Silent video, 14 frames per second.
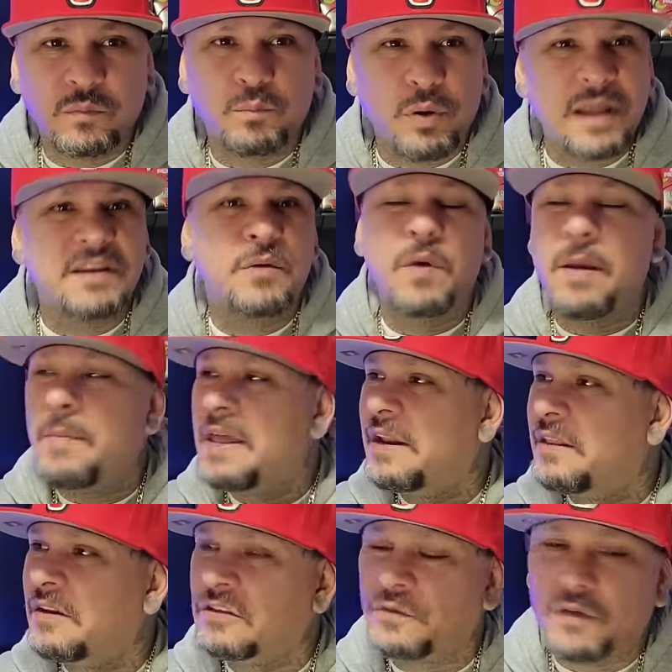pregnant women
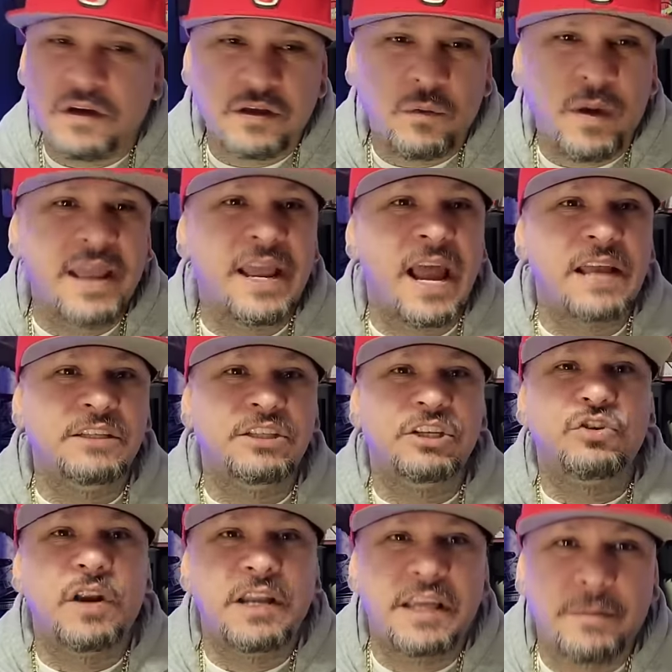and there's fucking white guys just
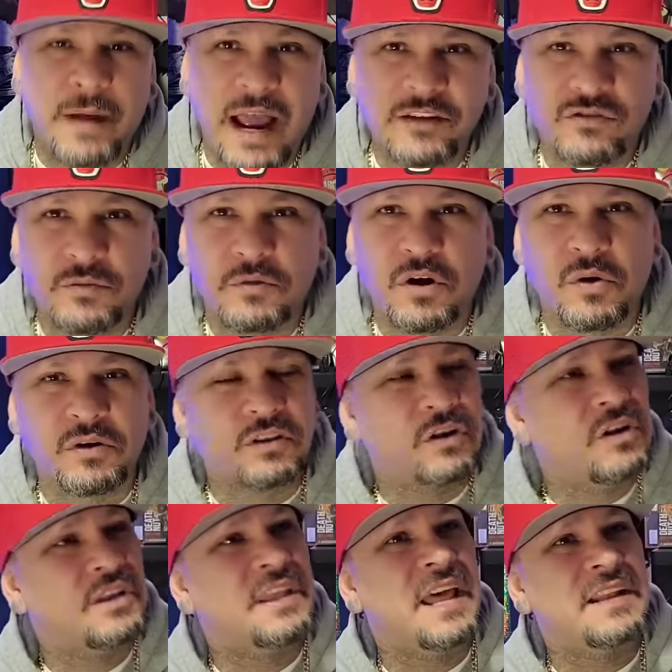trying to get them an ice cream cone, and they're
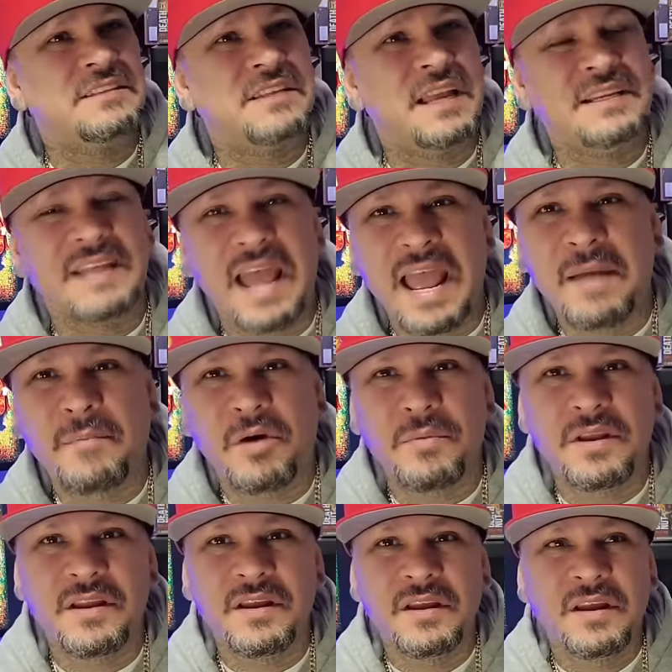looking at us like, "Damn,
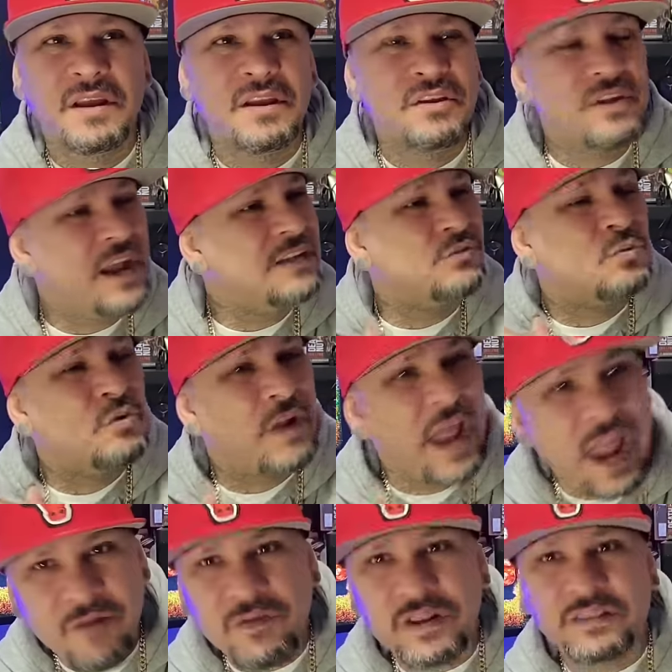homie, you guys ruin
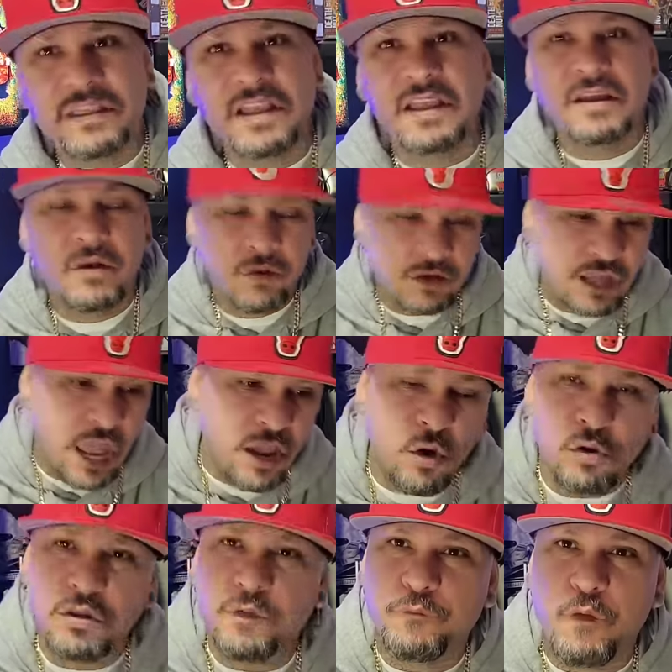everything. Can't
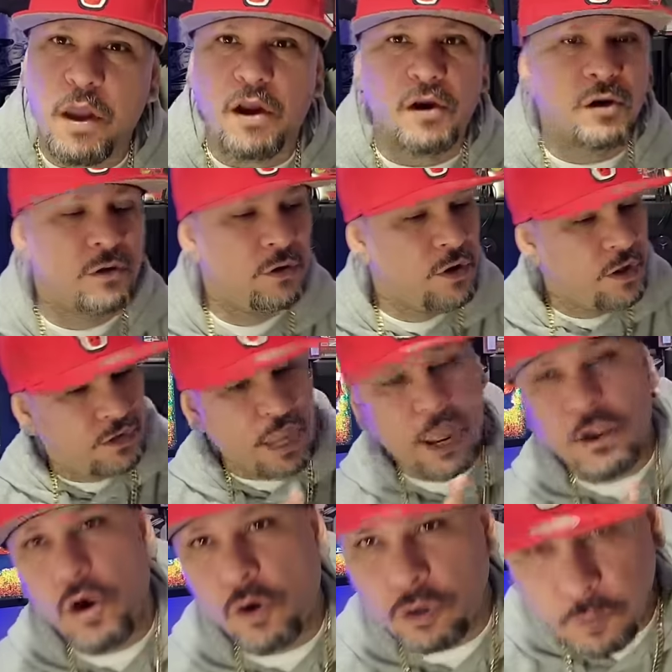go to the fair,
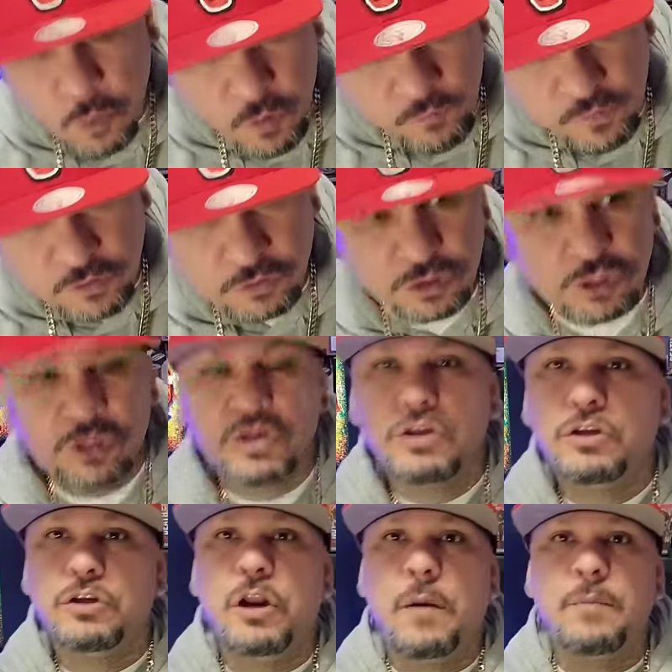can't go to the movies,
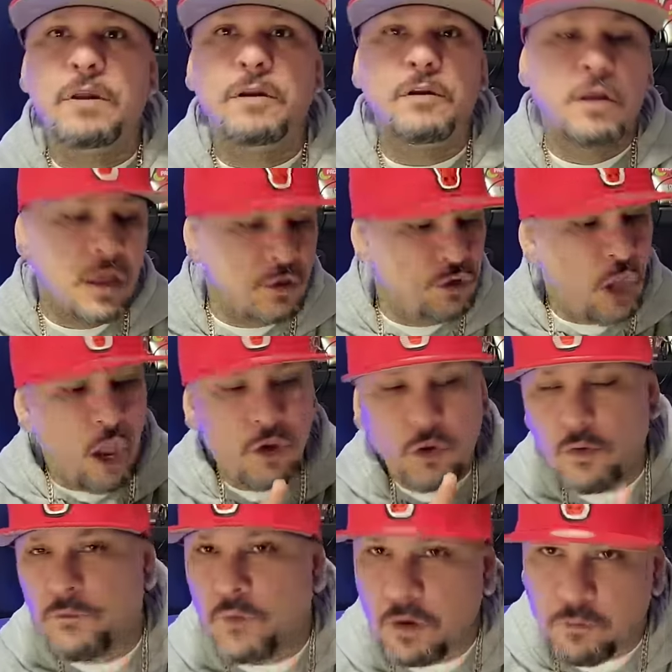you know what I mean? Can't
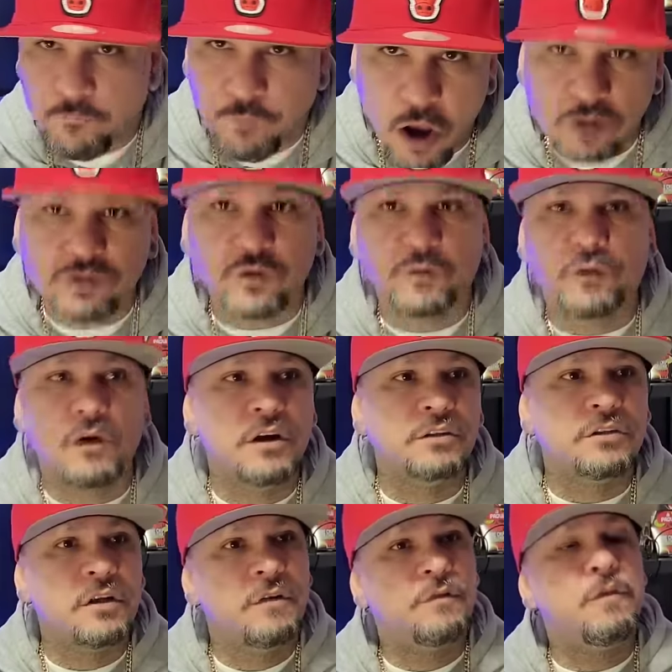go to fucking Foster
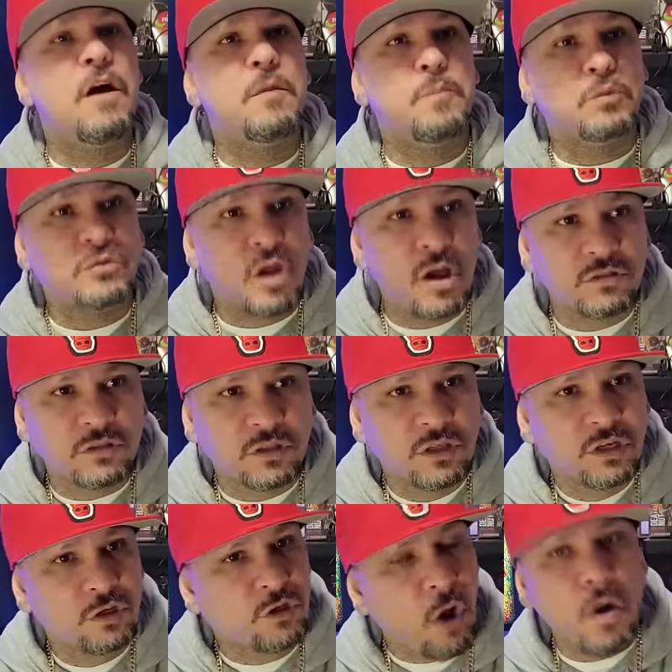Freeze. Fuck with us.
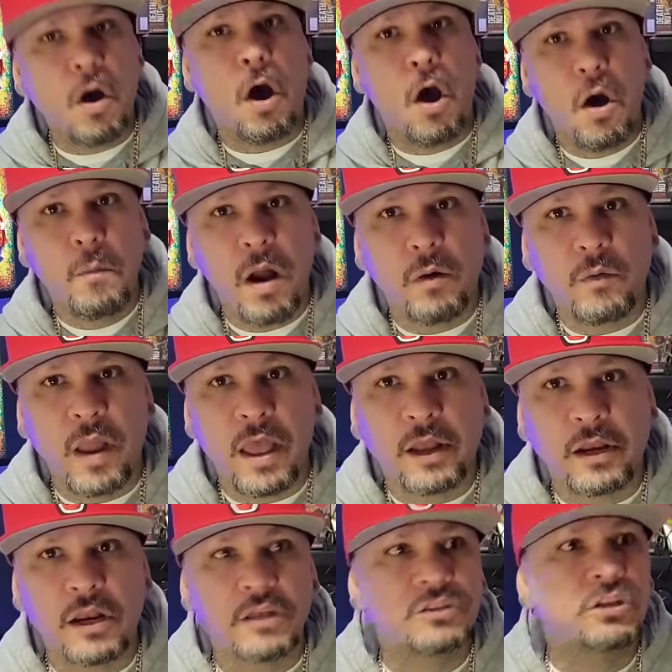Go home
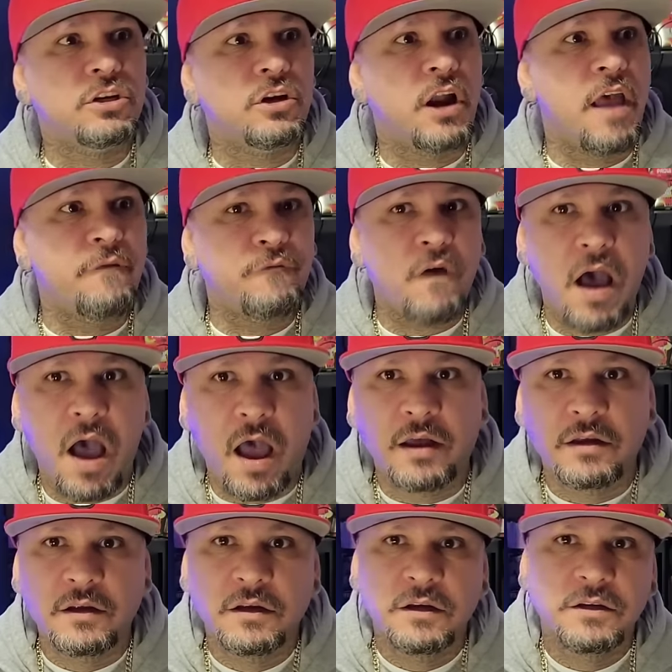already. Listen to your
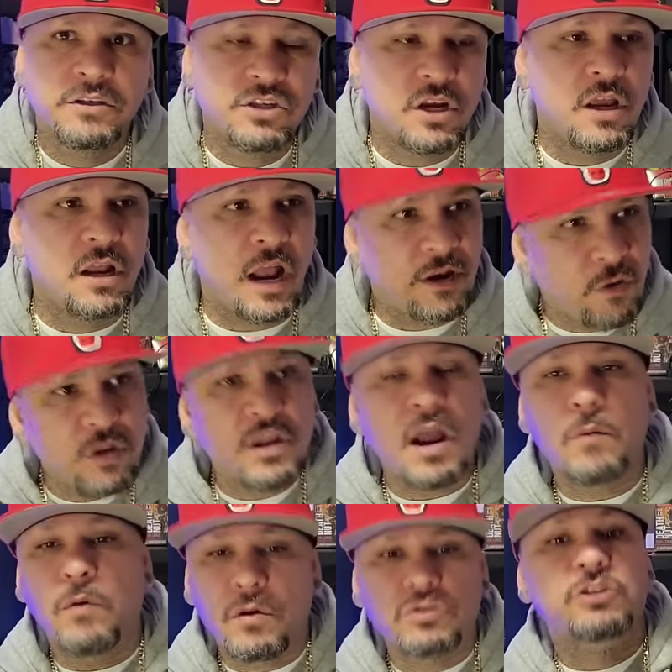jefa. Shit, I know you
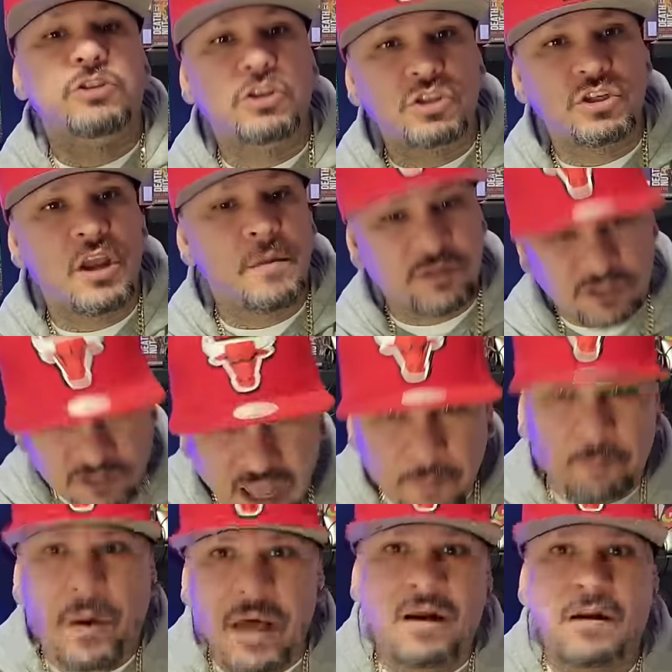got roaches and shit, but
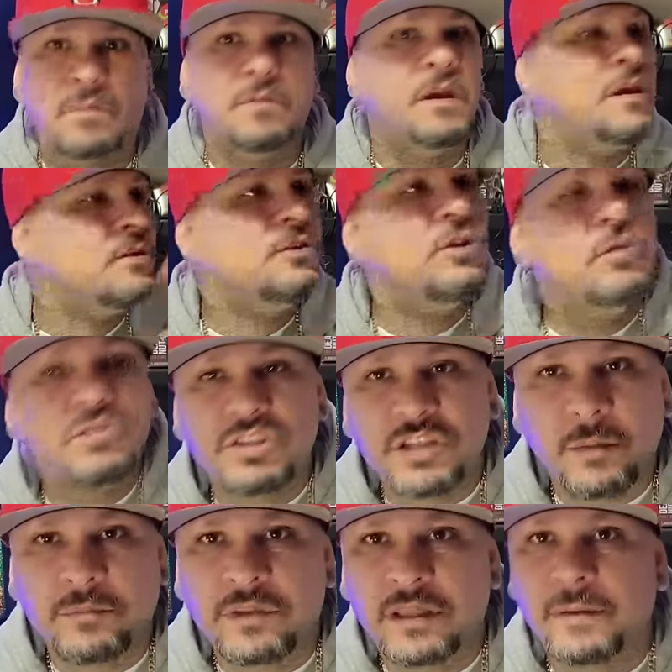step on them. Do
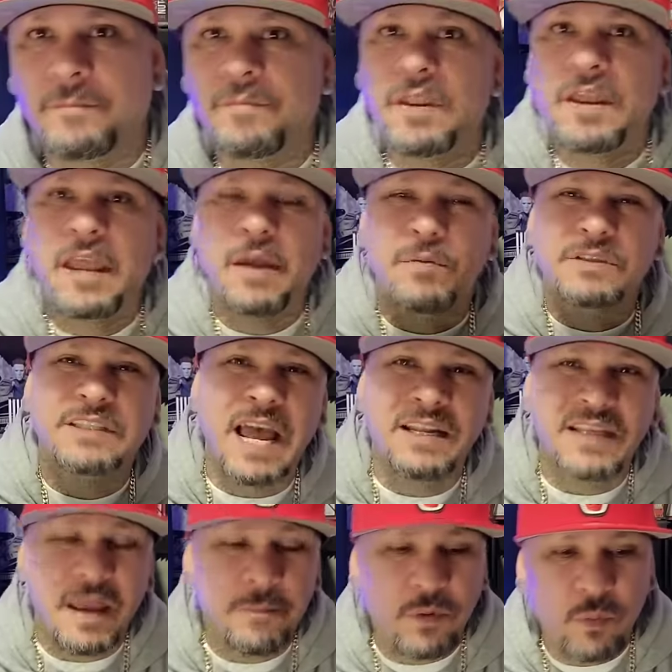something." It was that
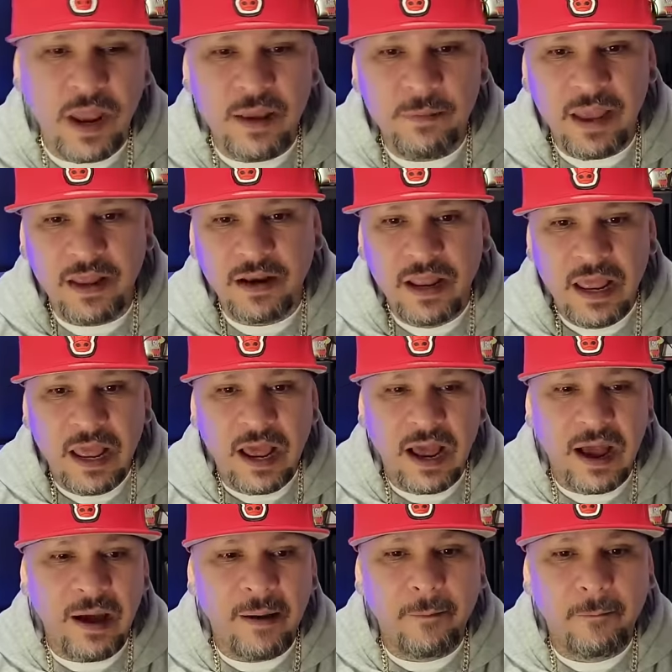type of way, man.
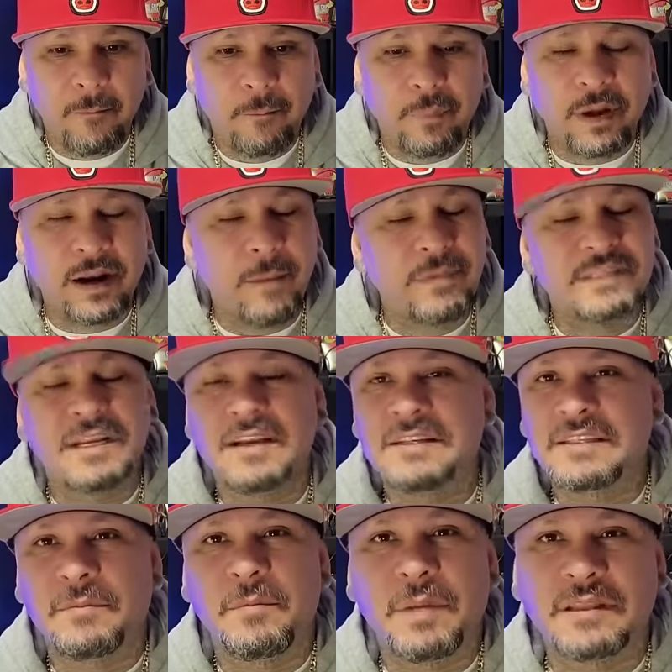But I'm going to tell you
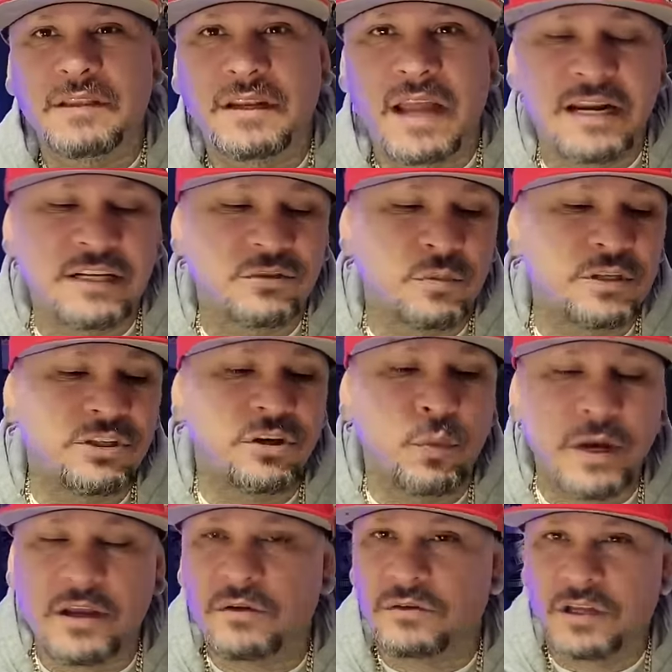something about the 90s. We sure
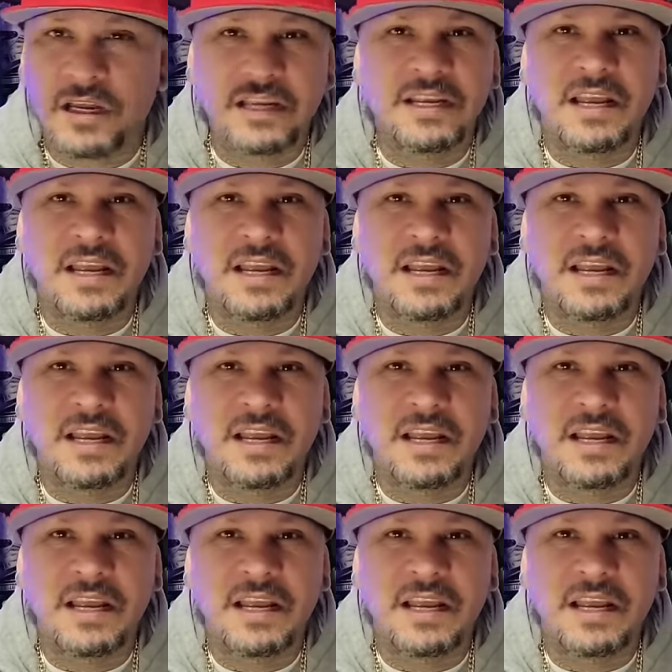wiggled.